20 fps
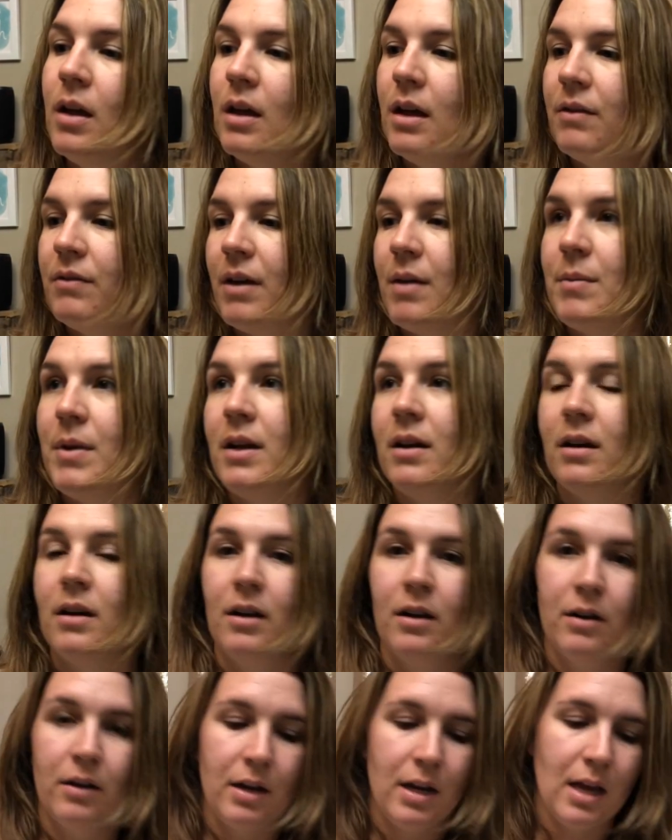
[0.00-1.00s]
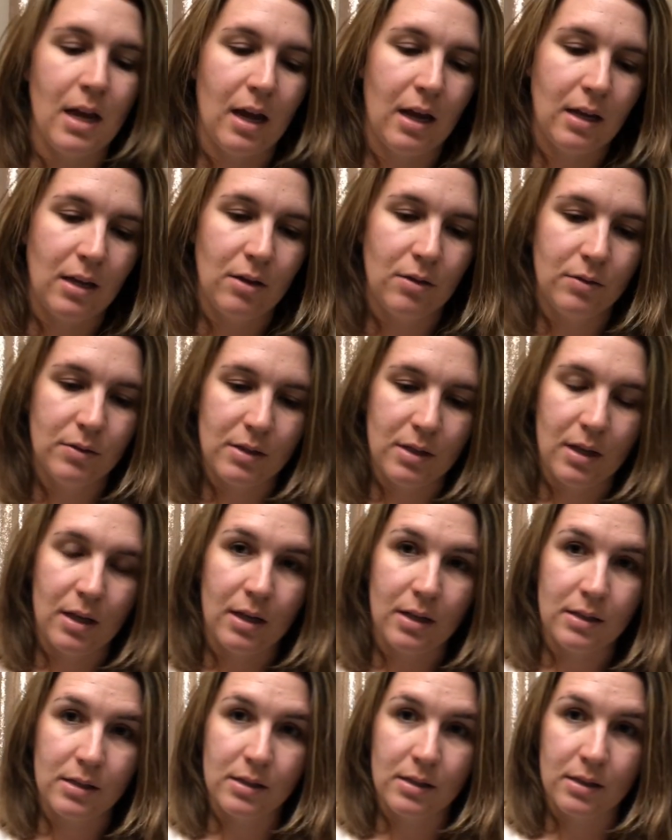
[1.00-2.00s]
if I'm in a hurry, I use
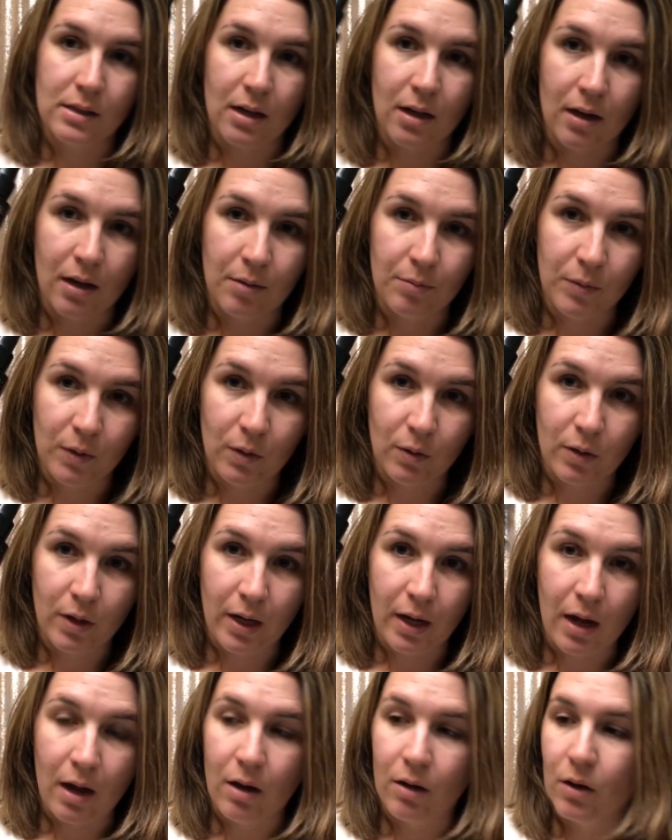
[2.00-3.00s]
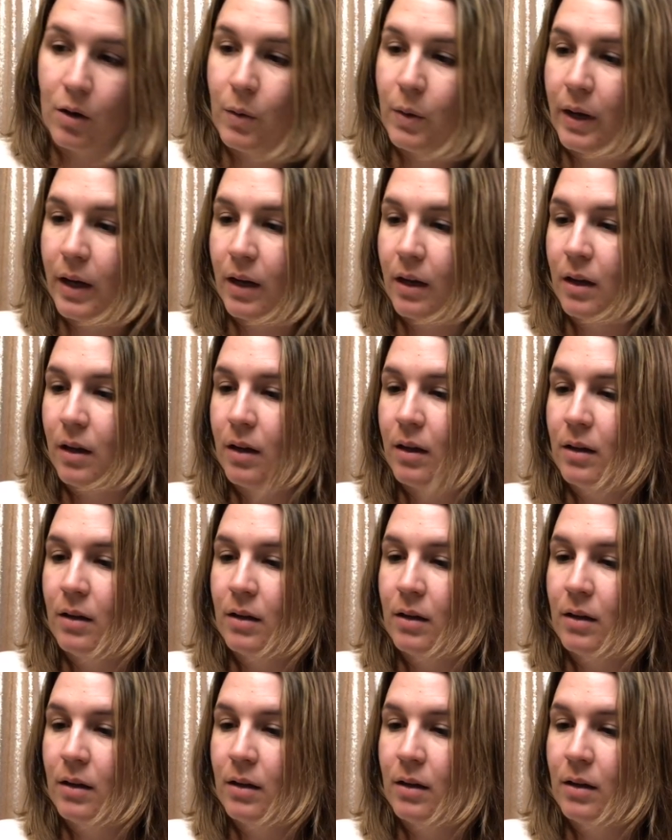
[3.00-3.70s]
this L'Oreal Quick